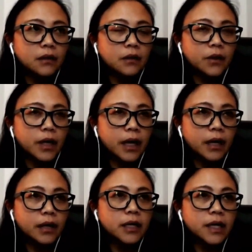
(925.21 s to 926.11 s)

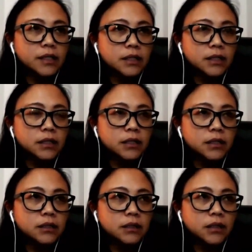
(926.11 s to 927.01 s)
okay, yes,
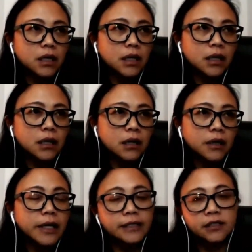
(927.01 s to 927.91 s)

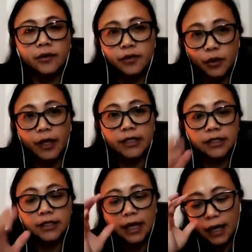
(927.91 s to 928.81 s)
yes. So that's
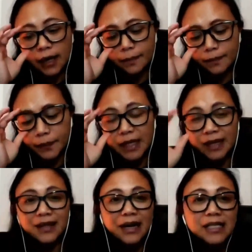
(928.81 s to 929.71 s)

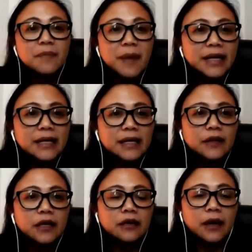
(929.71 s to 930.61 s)
that is mainly
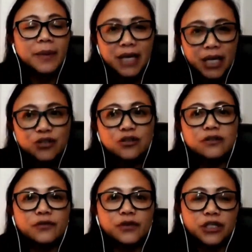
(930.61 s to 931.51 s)
the application
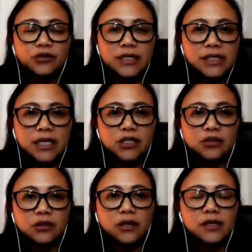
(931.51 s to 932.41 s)
for
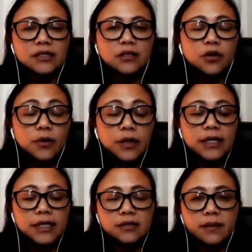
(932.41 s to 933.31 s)
naturalization. There
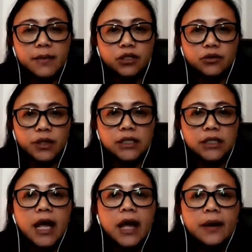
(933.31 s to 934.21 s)
really is not much to it.
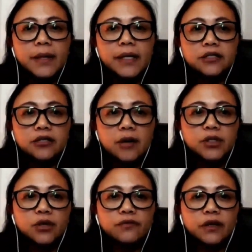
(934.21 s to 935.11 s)
But in terms
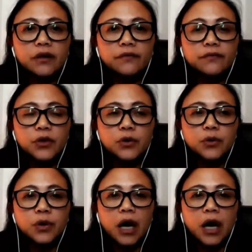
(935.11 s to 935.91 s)
of if you